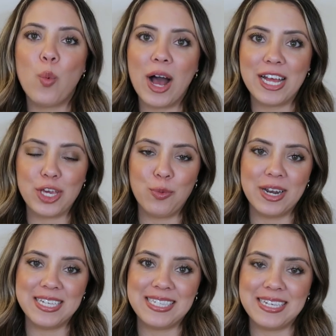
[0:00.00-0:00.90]
what you
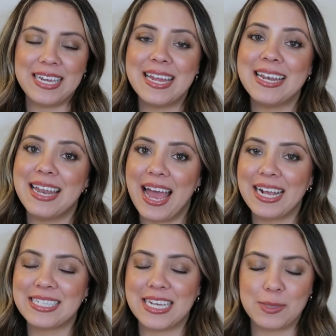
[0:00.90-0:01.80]
want to see
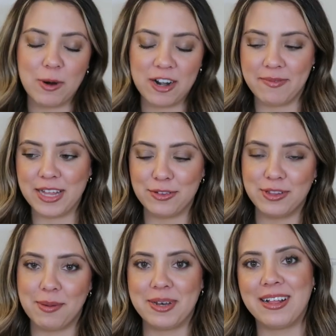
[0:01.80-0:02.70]
next as part of my
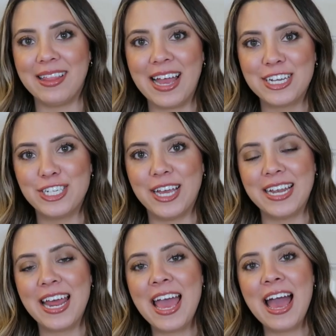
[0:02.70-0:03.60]
Lululemon
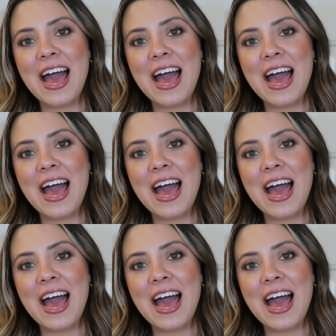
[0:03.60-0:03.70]
collection.